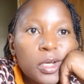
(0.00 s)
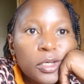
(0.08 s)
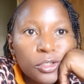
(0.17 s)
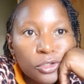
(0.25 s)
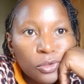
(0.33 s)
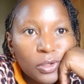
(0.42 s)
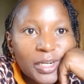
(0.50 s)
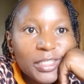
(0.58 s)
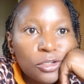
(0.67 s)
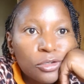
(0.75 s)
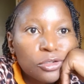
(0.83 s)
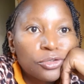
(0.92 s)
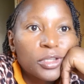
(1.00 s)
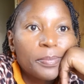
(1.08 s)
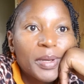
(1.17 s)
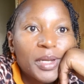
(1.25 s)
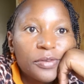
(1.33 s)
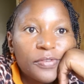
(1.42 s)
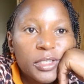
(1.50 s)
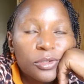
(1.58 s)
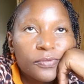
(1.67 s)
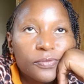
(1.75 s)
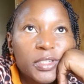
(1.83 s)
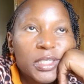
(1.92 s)
So let's go to the benefits
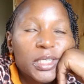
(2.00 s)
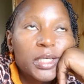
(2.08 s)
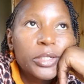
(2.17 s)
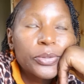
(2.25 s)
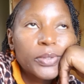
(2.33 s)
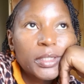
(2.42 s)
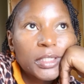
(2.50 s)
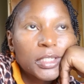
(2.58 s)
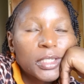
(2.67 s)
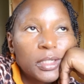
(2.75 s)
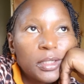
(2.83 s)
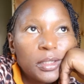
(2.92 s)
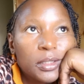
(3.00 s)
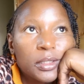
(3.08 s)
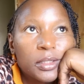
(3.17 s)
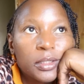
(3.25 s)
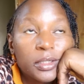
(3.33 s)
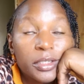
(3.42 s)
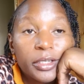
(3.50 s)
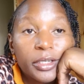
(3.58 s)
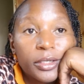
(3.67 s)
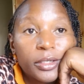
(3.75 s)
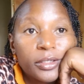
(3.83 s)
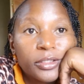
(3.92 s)
of taking green tea,
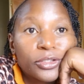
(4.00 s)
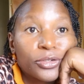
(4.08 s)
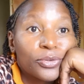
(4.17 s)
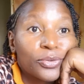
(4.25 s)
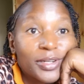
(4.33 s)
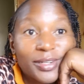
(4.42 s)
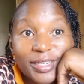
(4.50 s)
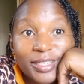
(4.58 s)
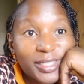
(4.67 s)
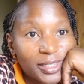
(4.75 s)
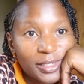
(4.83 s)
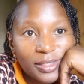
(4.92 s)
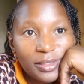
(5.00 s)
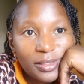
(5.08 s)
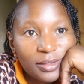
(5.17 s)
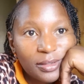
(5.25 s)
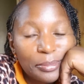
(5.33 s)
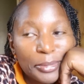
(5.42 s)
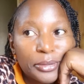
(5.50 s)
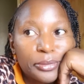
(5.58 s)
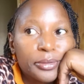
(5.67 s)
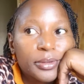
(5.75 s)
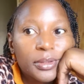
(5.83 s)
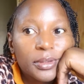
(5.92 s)
stroke red tea,
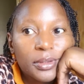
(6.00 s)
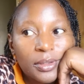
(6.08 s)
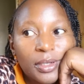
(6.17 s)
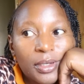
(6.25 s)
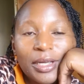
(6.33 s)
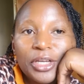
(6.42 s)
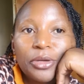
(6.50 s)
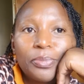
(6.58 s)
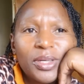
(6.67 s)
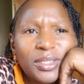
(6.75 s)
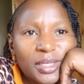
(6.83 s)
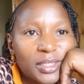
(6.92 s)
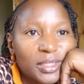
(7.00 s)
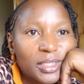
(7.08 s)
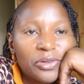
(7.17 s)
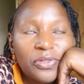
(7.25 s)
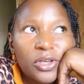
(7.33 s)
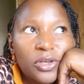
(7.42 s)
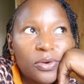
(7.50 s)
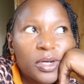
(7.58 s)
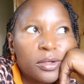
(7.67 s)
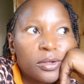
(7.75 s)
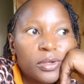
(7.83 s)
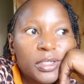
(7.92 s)
because hibiscus, I don't think you
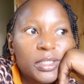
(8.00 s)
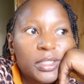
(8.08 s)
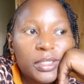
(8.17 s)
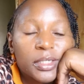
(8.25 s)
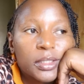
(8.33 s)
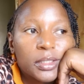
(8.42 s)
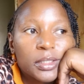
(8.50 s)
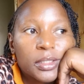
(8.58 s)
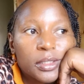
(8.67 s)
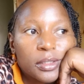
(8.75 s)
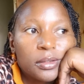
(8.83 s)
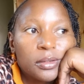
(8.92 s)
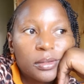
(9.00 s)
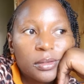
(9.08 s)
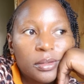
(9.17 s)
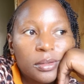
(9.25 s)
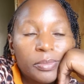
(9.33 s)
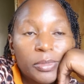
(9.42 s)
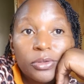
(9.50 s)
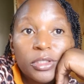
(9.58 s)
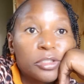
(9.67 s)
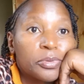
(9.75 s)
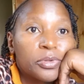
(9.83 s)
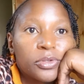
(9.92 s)
can call it green tea because
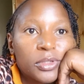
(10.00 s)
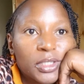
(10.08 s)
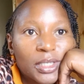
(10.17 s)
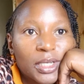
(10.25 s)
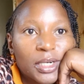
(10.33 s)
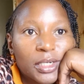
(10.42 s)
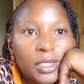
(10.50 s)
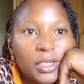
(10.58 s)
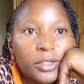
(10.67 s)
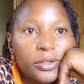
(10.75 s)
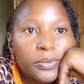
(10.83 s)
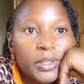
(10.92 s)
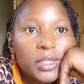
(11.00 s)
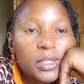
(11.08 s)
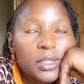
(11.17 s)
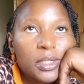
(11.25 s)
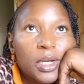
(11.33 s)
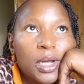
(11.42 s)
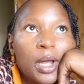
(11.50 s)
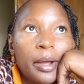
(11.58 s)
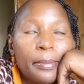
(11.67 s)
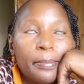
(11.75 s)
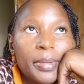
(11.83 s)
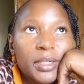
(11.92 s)
it produces a red liquid.
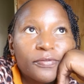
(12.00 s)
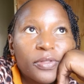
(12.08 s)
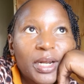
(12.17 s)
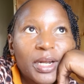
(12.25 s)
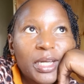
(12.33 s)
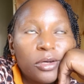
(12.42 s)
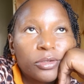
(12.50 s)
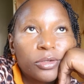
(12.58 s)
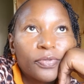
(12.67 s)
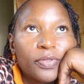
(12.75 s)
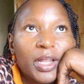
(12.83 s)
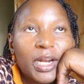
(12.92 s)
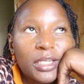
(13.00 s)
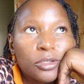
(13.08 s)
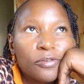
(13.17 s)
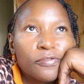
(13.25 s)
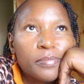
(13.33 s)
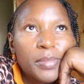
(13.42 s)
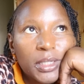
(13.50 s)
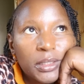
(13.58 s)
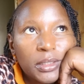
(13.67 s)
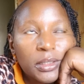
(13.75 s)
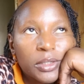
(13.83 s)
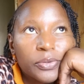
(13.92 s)
But for the likes of
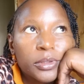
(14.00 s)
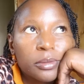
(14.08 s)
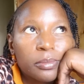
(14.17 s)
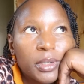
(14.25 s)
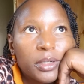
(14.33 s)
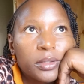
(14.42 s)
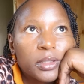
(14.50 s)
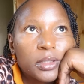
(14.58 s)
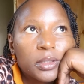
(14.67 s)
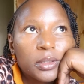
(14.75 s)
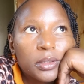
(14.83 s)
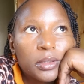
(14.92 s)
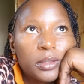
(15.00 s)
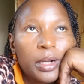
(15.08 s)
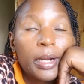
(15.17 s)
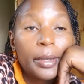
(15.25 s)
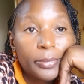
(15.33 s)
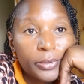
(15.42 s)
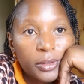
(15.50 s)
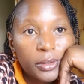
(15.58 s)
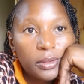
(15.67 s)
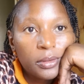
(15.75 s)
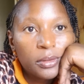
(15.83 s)
mint, rosemary, lemon,